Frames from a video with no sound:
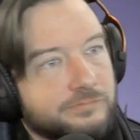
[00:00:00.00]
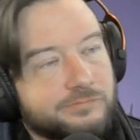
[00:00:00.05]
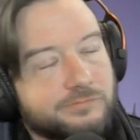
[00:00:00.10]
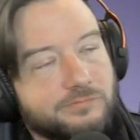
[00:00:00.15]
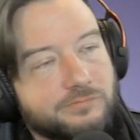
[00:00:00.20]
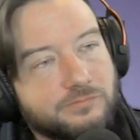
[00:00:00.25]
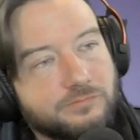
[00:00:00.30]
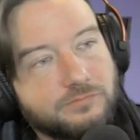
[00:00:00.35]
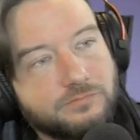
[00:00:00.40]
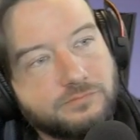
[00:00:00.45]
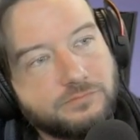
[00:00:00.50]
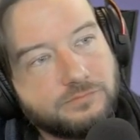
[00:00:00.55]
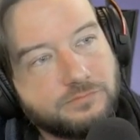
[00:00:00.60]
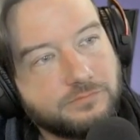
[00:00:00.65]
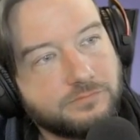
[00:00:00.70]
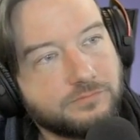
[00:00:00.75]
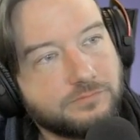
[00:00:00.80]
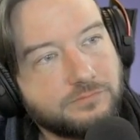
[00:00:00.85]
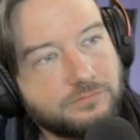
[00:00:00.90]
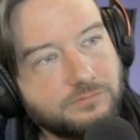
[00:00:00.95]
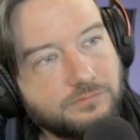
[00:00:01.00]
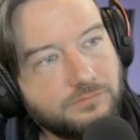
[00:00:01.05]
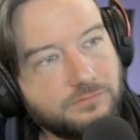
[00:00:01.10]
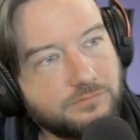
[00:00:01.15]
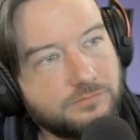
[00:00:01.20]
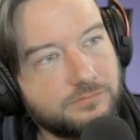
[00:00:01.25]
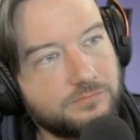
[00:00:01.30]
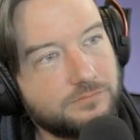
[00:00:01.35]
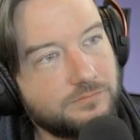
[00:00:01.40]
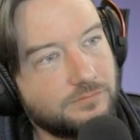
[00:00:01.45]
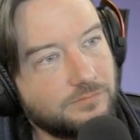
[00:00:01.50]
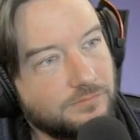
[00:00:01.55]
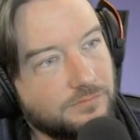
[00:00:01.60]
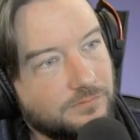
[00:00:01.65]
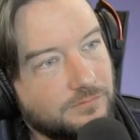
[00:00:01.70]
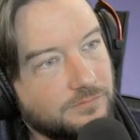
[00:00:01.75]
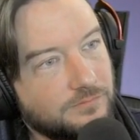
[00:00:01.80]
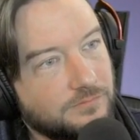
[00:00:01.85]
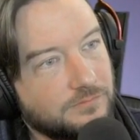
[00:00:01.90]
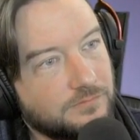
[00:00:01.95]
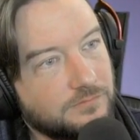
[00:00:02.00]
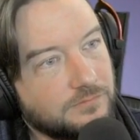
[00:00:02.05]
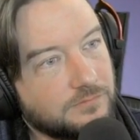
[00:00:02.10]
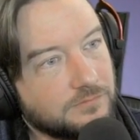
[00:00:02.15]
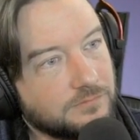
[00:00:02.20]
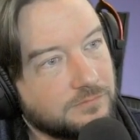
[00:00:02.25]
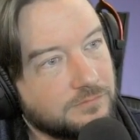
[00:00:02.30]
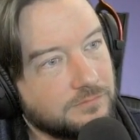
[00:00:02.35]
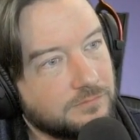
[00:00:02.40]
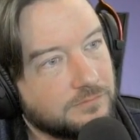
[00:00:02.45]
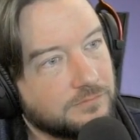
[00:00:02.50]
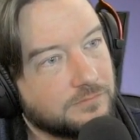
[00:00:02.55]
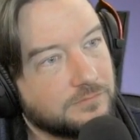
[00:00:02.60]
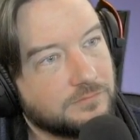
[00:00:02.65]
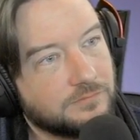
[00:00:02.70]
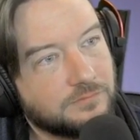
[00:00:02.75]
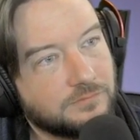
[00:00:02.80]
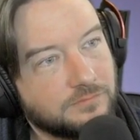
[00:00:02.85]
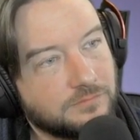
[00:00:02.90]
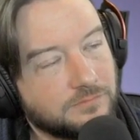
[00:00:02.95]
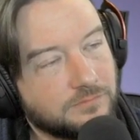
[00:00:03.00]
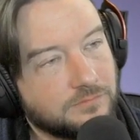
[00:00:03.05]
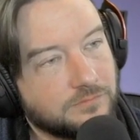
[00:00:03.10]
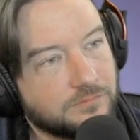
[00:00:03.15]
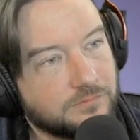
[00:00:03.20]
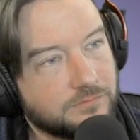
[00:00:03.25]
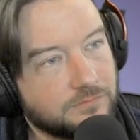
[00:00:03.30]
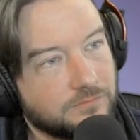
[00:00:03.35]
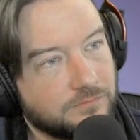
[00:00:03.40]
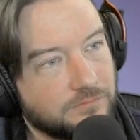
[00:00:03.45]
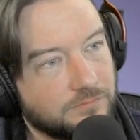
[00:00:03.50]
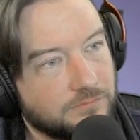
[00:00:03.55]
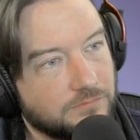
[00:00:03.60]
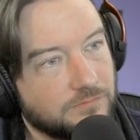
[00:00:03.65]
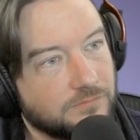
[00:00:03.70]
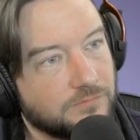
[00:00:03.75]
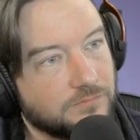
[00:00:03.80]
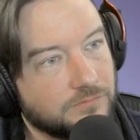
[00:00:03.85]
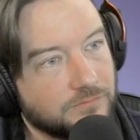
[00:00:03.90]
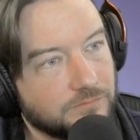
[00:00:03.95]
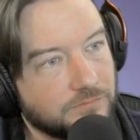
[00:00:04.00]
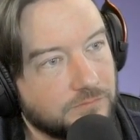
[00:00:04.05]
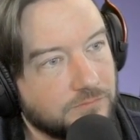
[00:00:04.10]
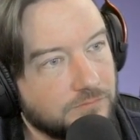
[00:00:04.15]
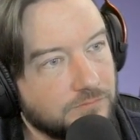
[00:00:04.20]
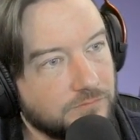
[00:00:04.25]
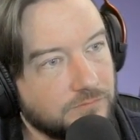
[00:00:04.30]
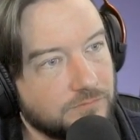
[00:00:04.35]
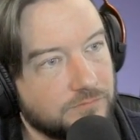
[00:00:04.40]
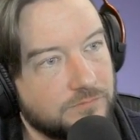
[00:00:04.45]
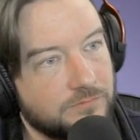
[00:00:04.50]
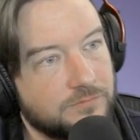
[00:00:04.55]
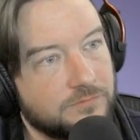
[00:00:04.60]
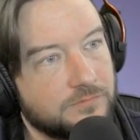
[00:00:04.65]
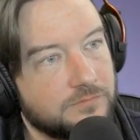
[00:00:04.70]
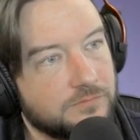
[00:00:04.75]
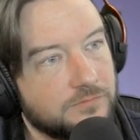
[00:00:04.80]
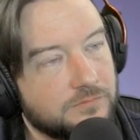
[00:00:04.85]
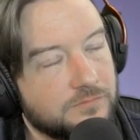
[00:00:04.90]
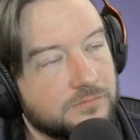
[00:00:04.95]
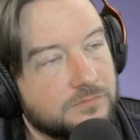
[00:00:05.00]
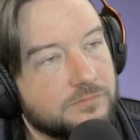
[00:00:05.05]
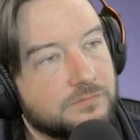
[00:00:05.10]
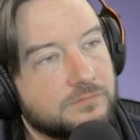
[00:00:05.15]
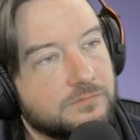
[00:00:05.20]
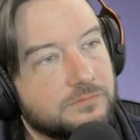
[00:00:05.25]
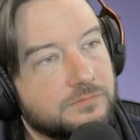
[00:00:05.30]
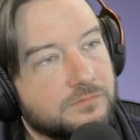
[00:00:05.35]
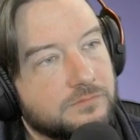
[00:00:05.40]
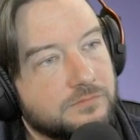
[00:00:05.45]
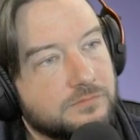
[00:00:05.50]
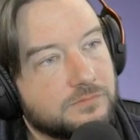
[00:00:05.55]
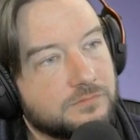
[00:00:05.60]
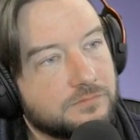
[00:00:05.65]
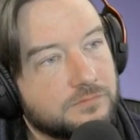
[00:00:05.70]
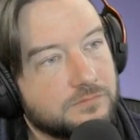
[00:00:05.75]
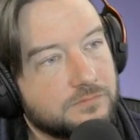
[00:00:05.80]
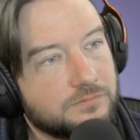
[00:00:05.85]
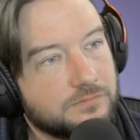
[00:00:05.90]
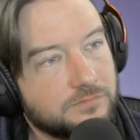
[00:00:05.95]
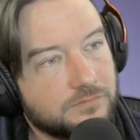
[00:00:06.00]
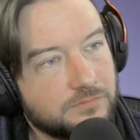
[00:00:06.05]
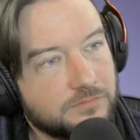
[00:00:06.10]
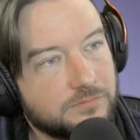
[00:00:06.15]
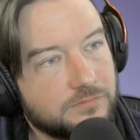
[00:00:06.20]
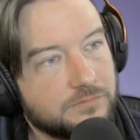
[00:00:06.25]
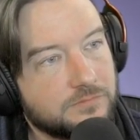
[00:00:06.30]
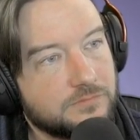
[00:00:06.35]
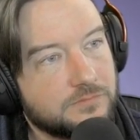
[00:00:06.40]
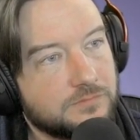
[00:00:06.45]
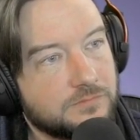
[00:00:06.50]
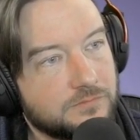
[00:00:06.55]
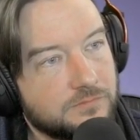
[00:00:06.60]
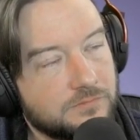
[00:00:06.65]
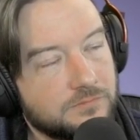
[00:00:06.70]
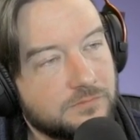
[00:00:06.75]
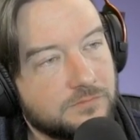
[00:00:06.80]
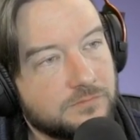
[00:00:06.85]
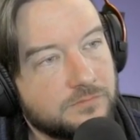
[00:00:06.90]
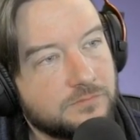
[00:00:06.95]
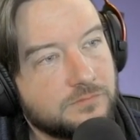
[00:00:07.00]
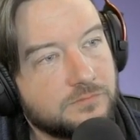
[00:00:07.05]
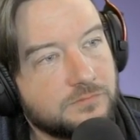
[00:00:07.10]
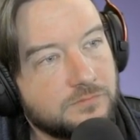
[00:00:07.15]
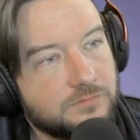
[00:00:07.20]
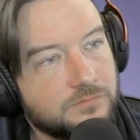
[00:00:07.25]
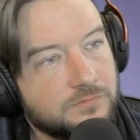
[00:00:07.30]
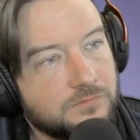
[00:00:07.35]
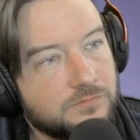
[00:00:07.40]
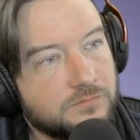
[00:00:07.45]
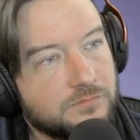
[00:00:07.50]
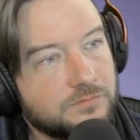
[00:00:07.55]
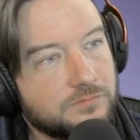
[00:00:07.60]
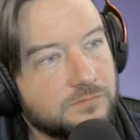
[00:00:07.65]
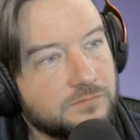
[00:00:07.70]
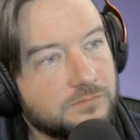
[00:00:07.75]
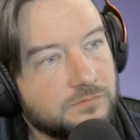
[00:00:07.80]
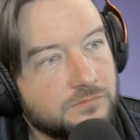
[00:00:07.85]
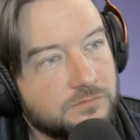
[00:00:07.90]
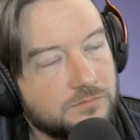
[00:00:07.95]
No words are spoken by the person on screen.